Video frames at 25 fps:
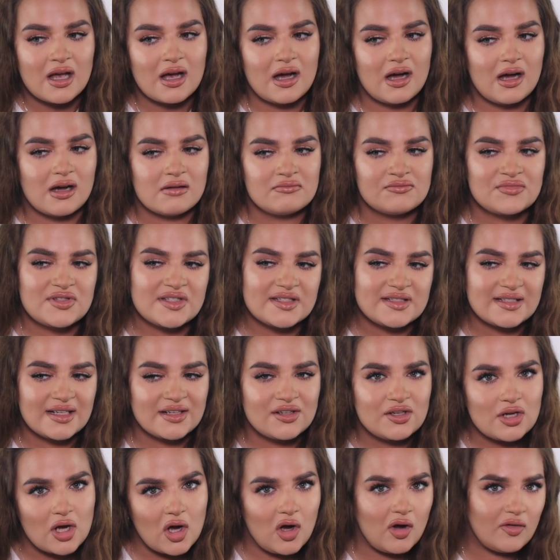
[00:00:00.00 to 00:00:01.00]
um,
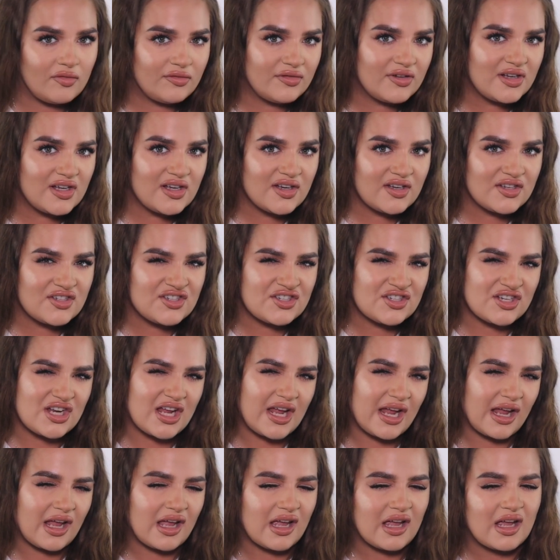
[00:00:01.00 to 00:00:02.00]
standoffish
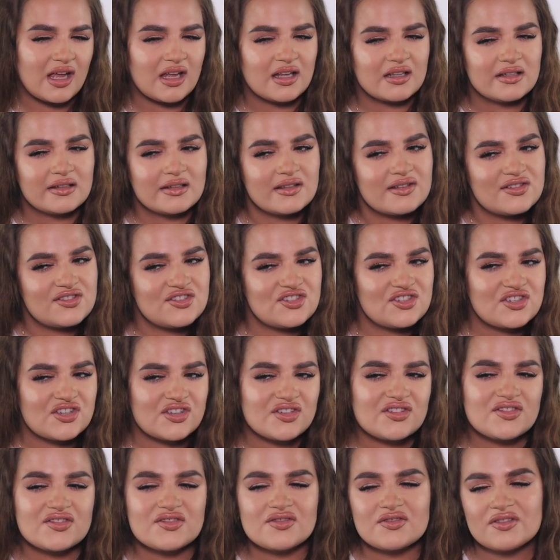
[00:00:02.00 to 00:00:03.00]
and
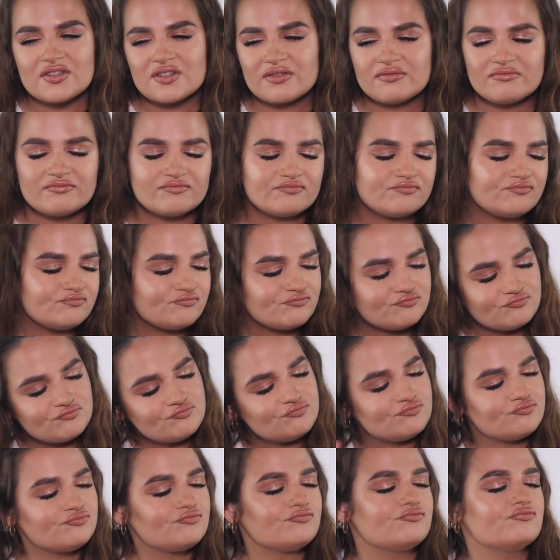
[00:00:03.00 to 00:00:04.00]
just,
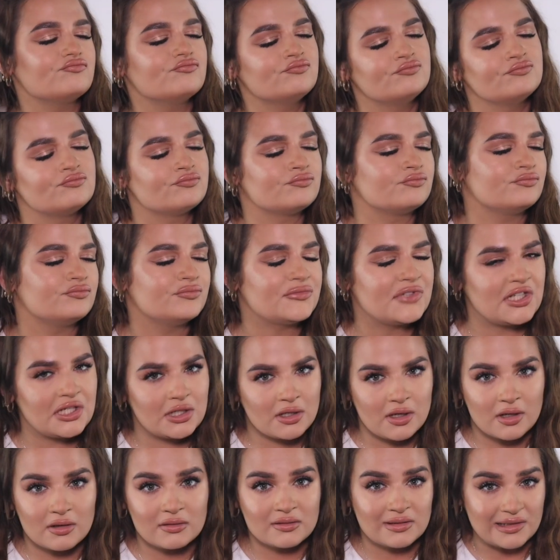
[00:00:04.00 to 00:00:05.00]
you
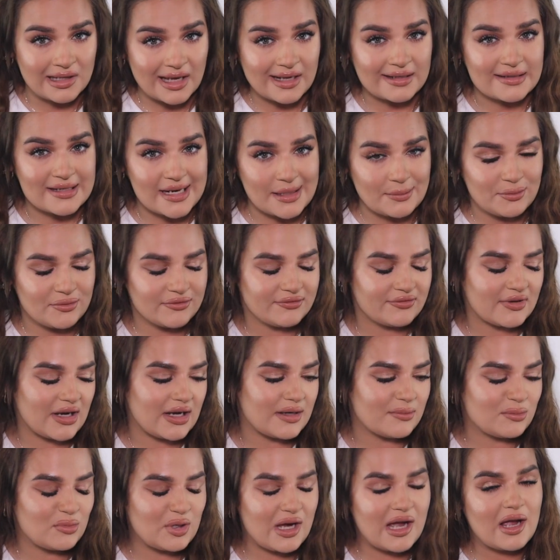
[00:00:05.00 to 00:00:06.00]
know, that type of
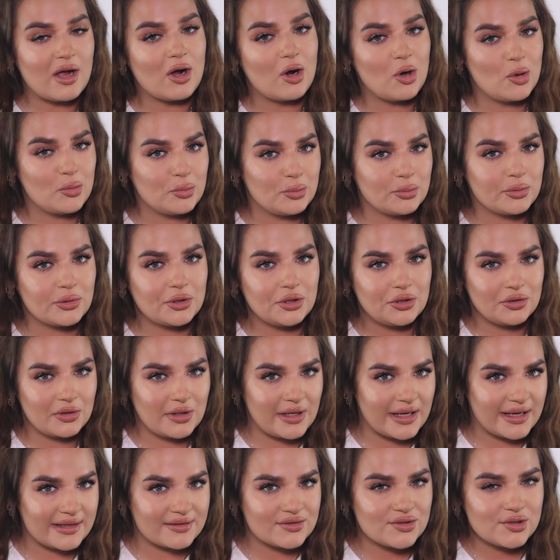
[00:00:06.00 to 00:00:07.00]
vibe. I hope you
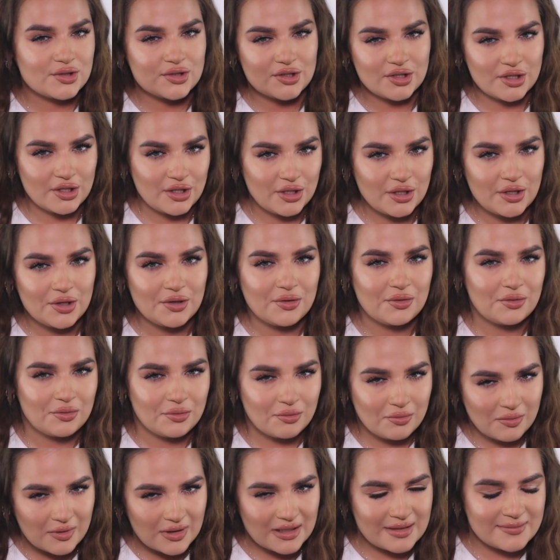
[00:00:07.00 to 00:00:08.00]
get
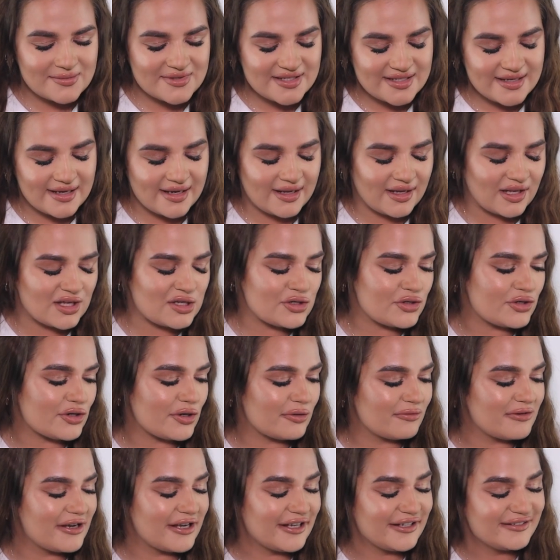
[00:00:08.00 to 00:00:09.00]
what I'm saying and
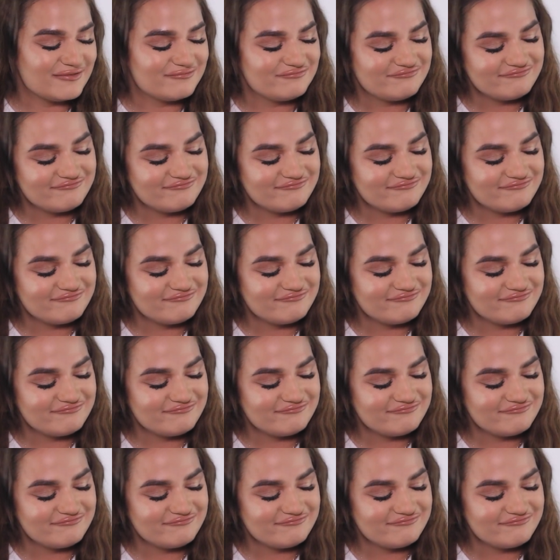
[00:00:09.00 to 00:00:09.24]
showing.